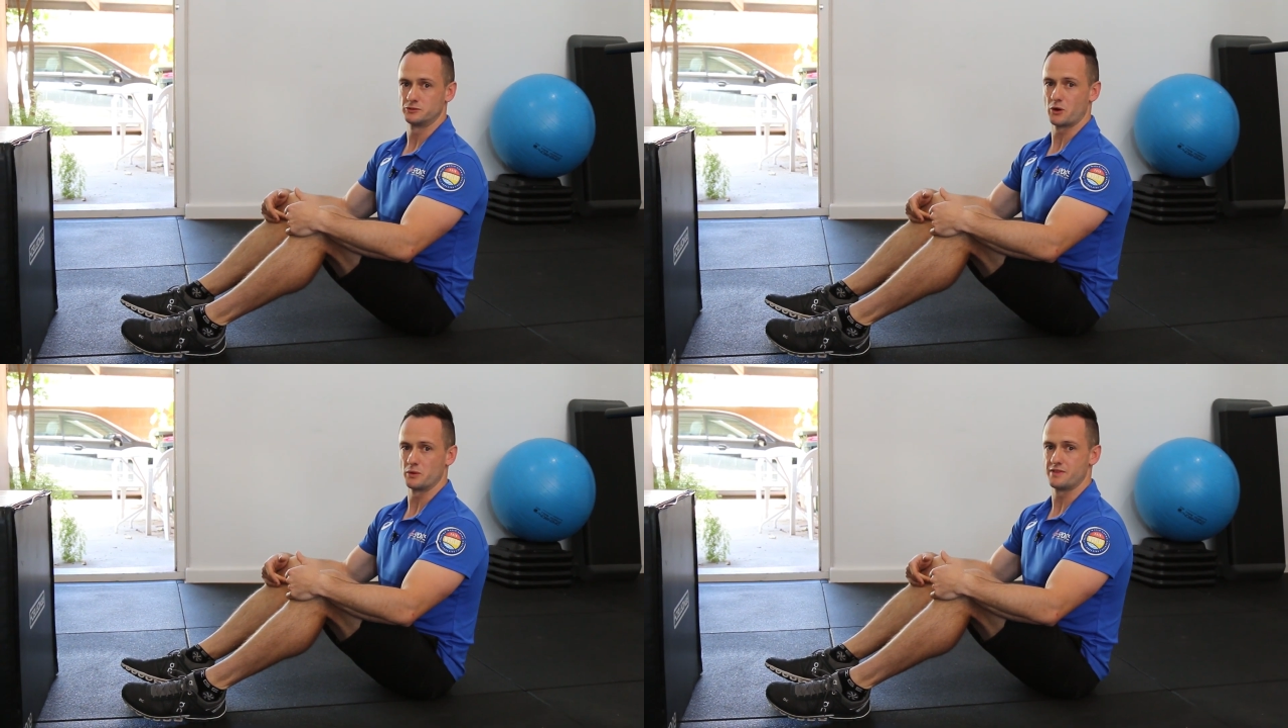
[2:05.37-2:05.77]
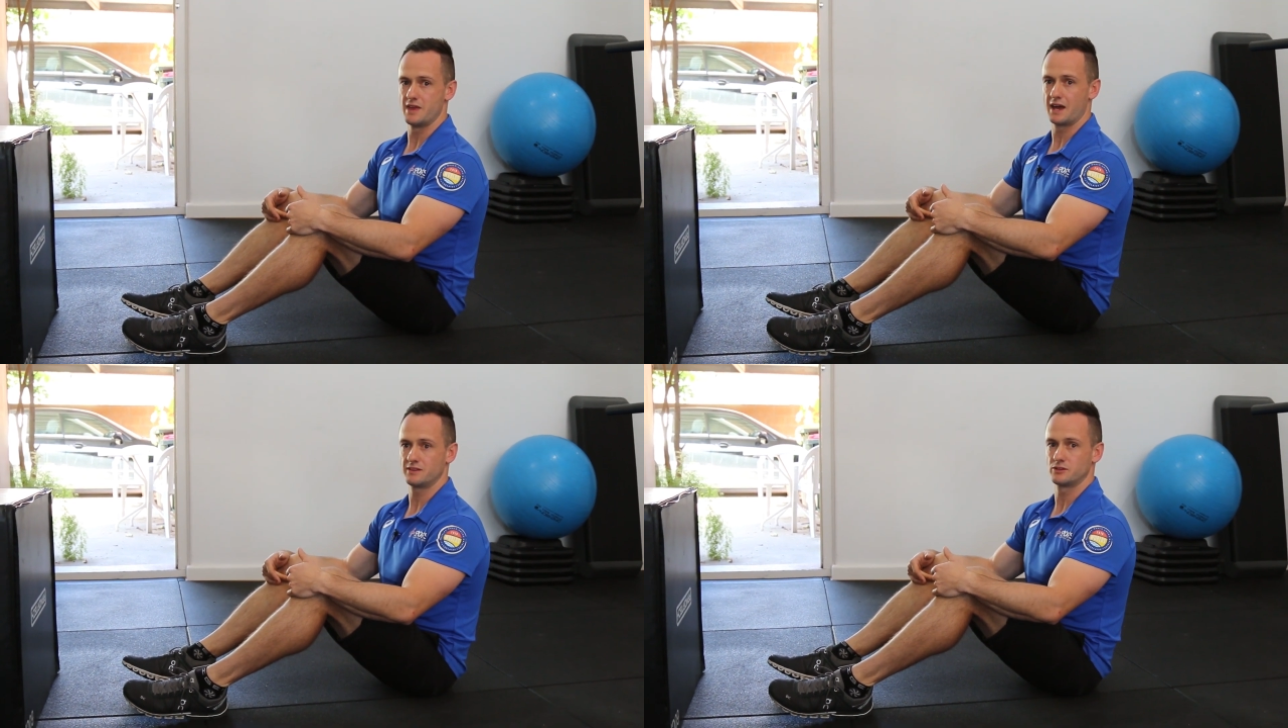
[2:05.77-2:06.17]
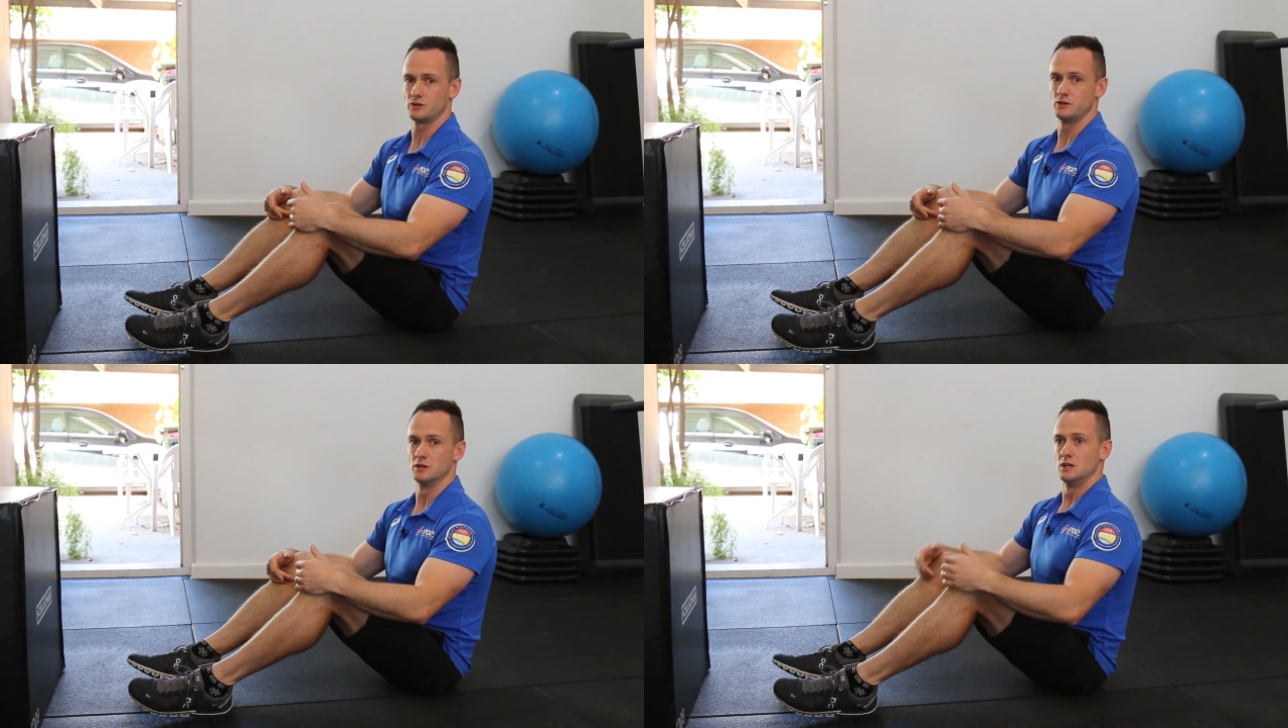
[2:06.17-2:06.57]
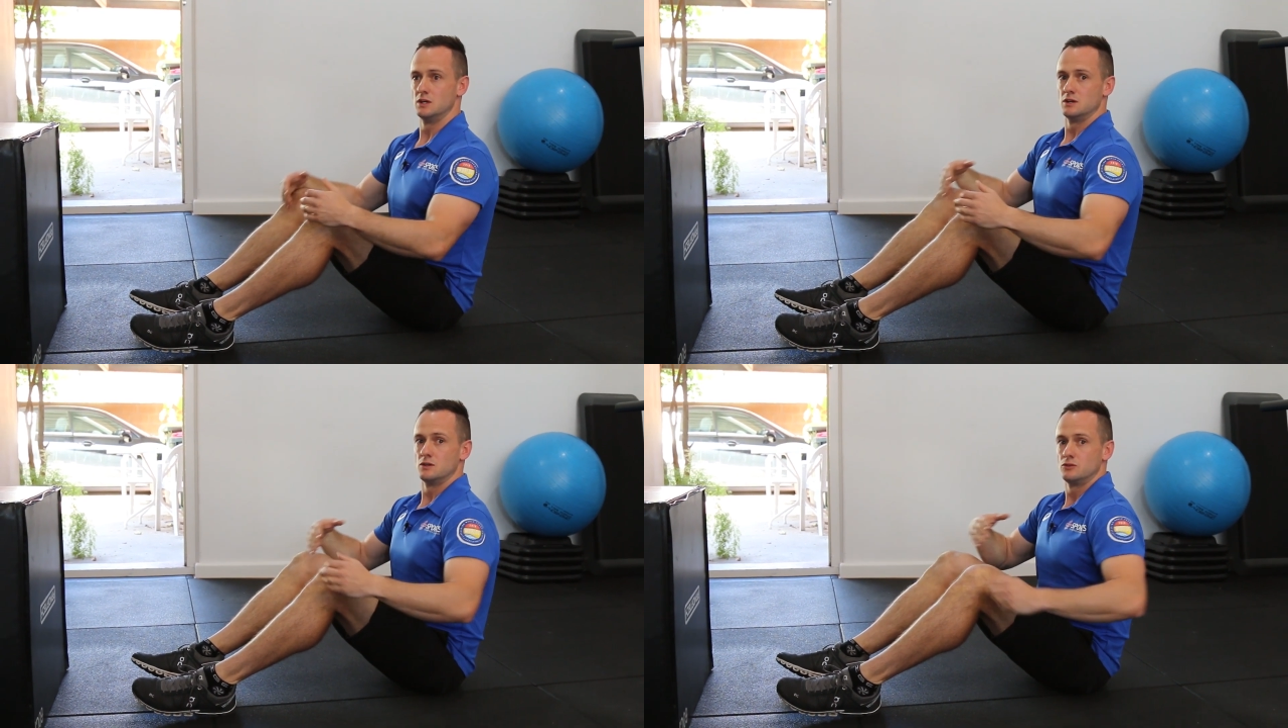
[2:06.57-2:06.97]
So it's there to
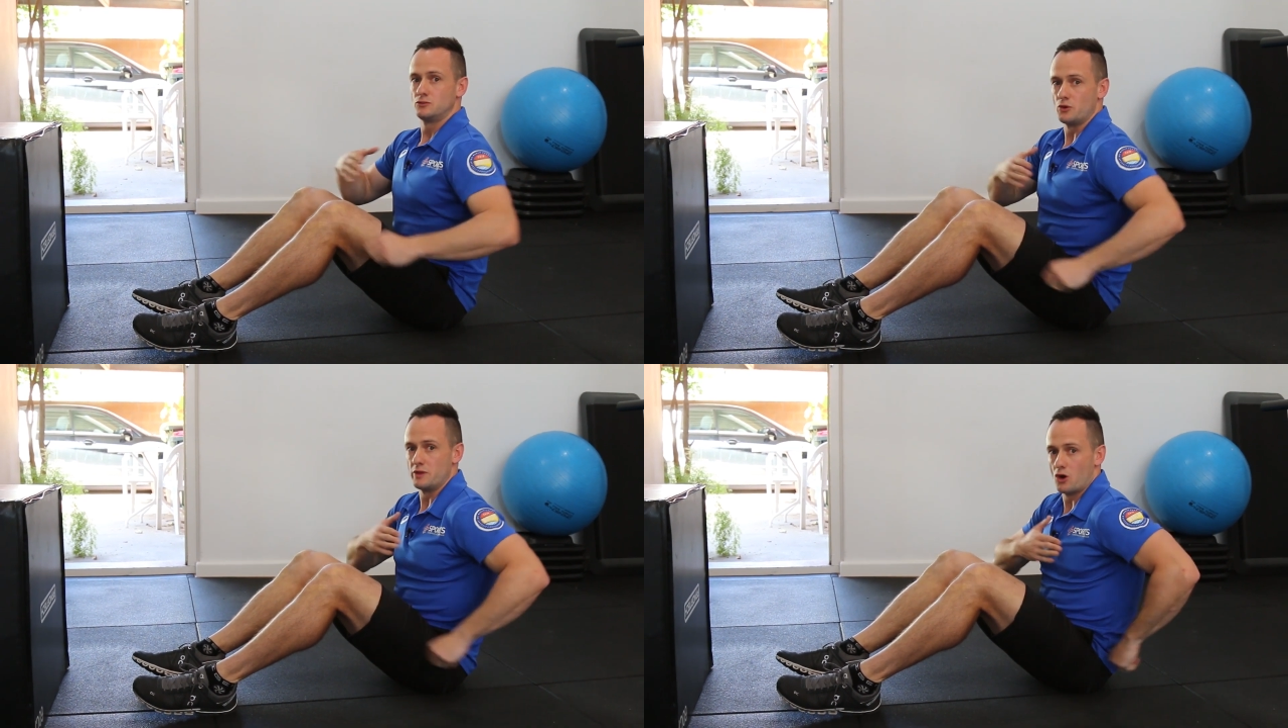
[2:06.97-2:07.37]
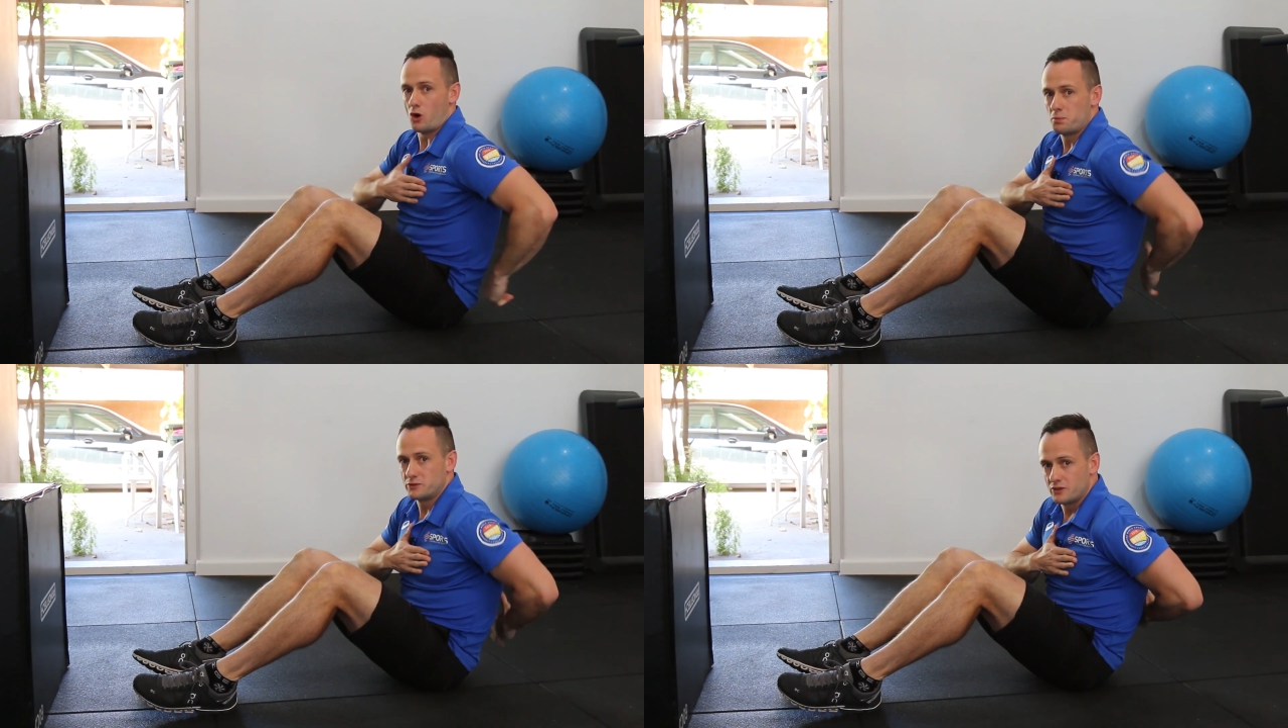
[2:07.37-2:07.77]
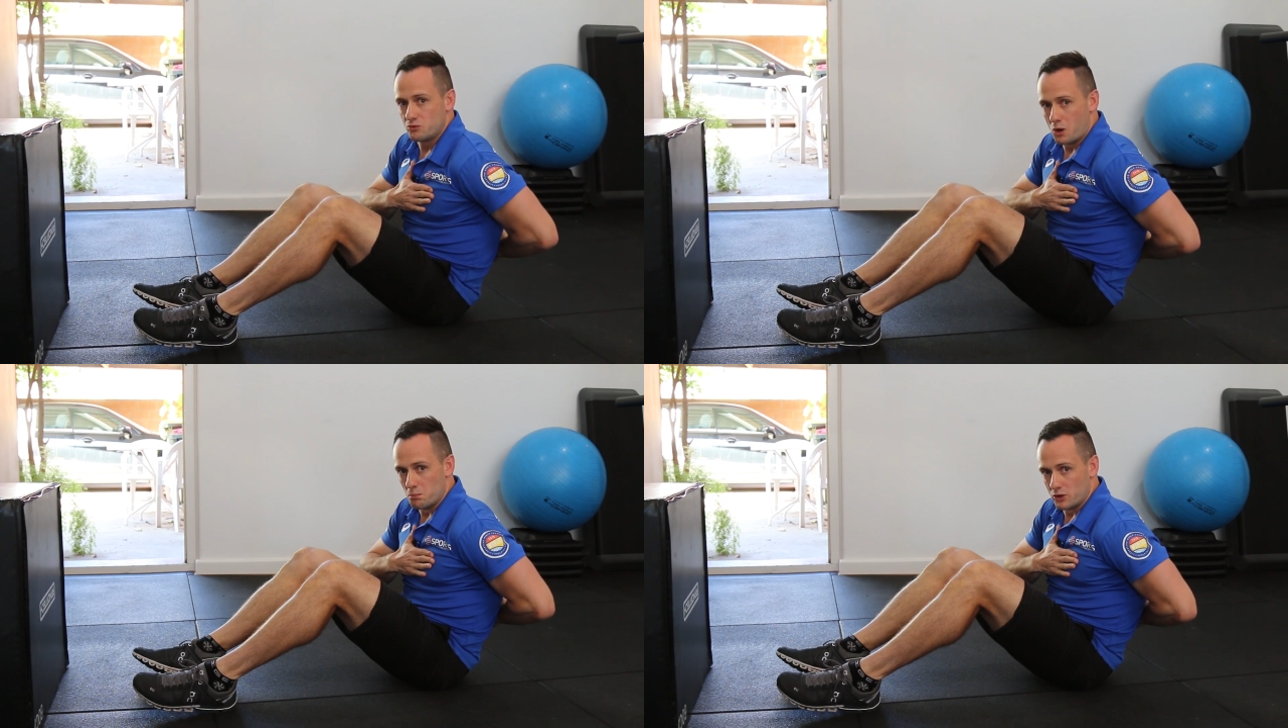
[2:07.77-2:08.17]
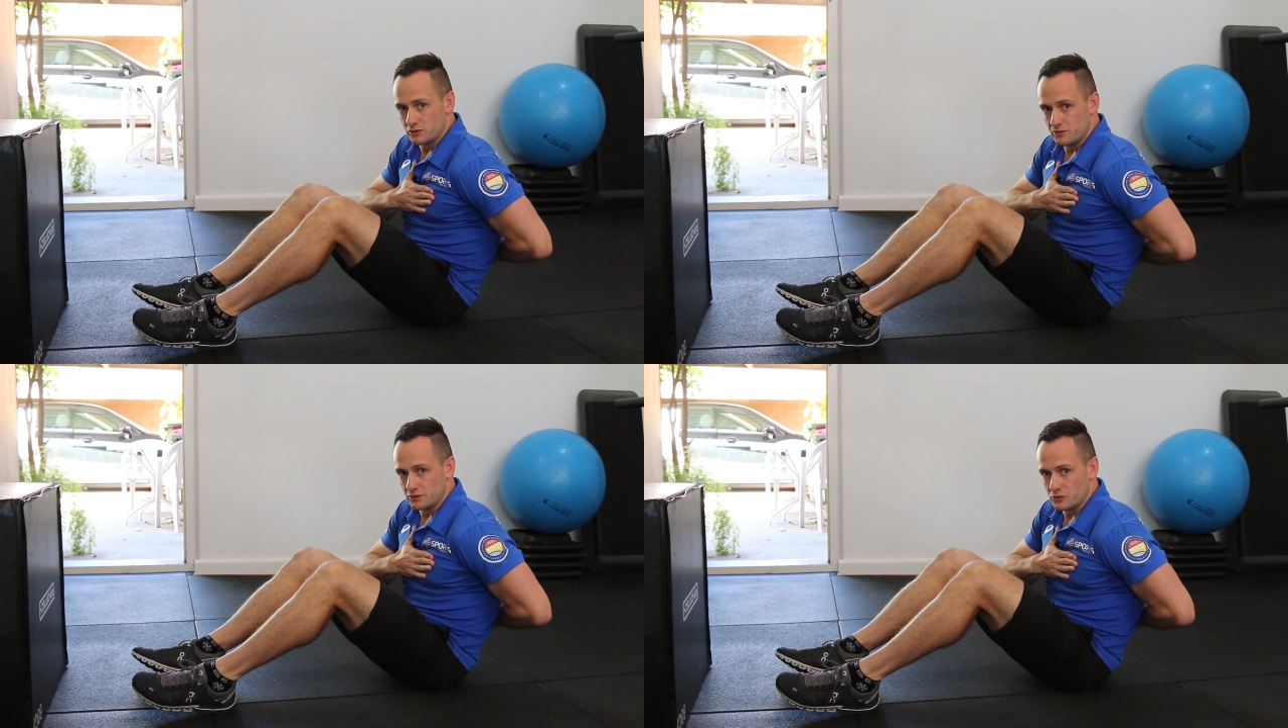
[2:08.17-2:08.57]
do the opposite of what
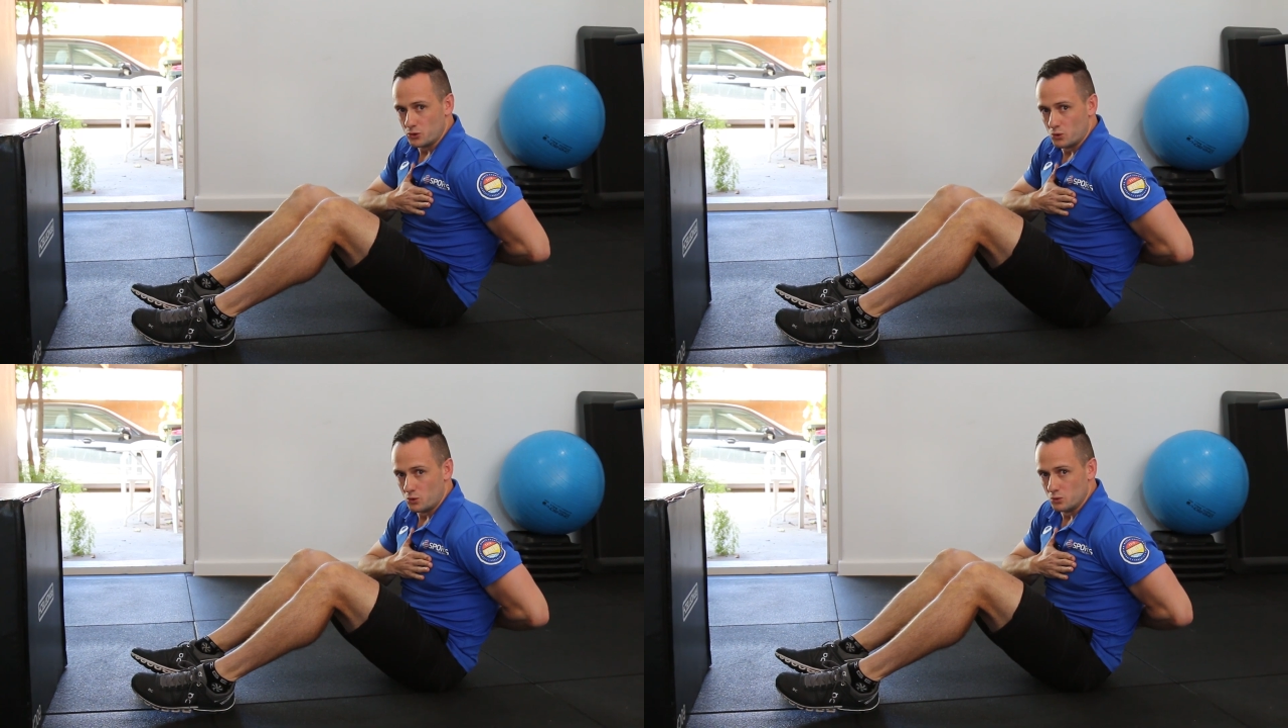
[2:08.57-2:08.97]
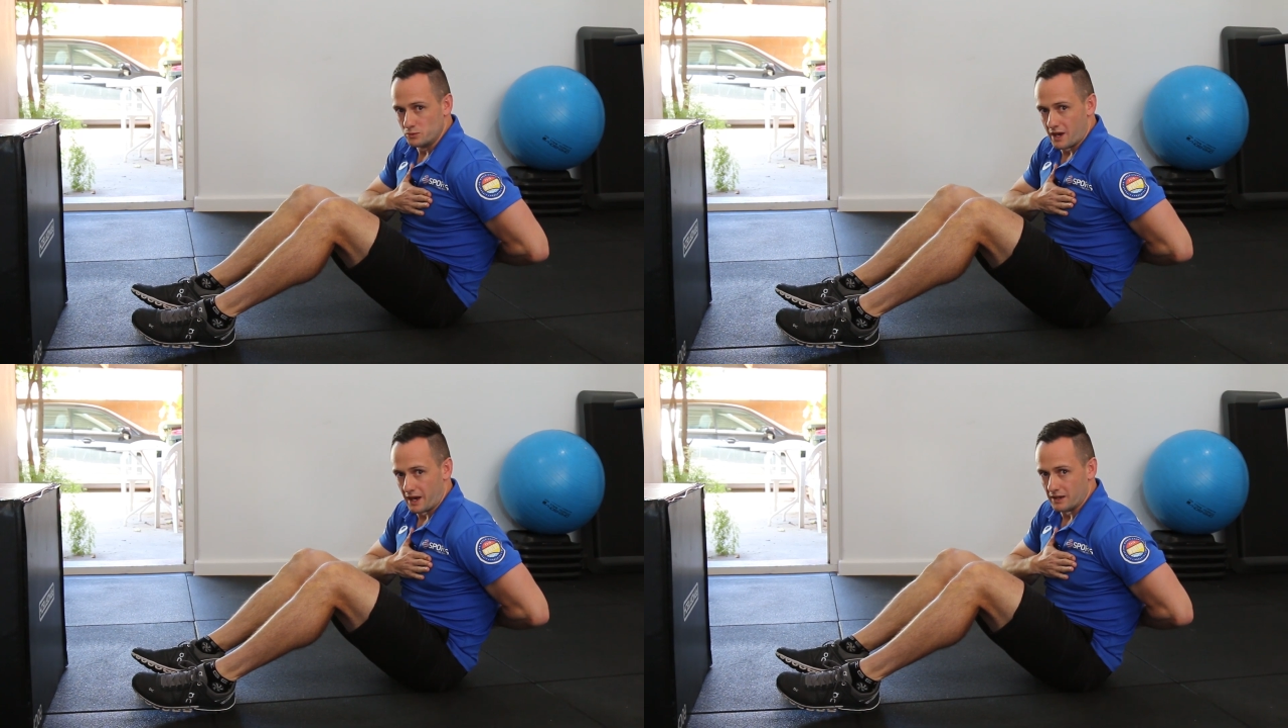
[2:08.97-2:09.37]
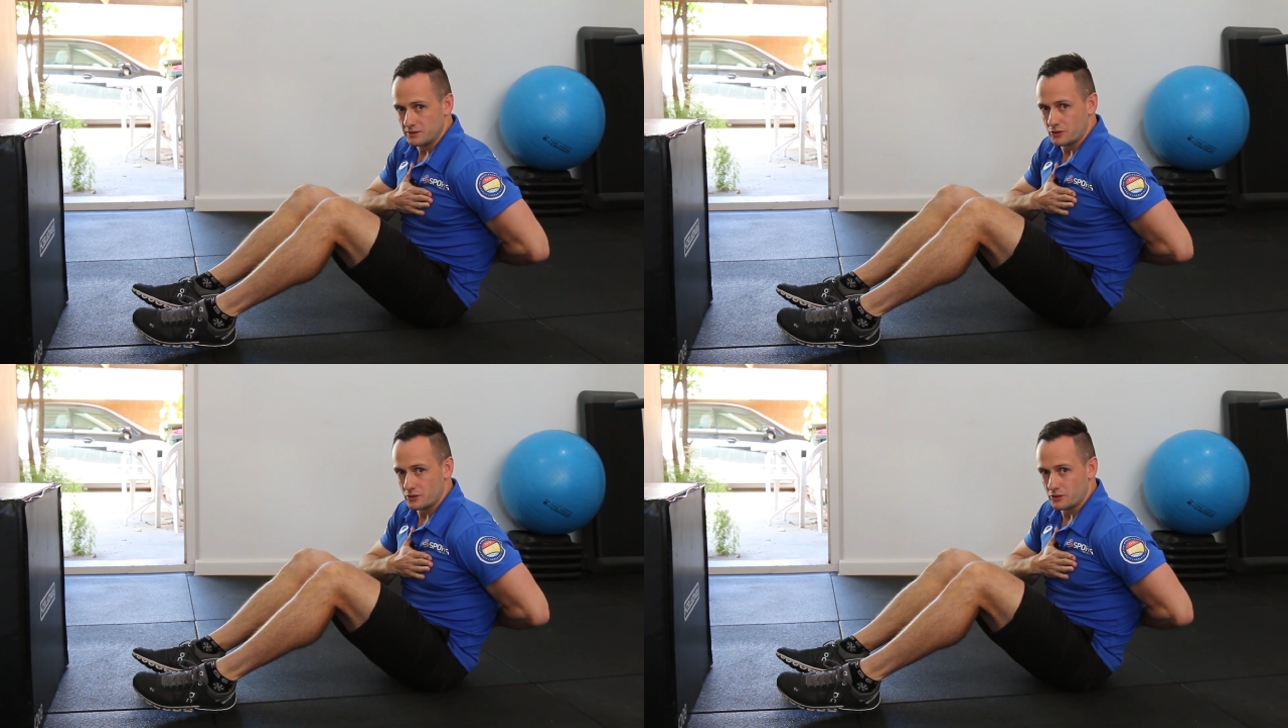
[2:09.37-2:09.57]
most of us do all day.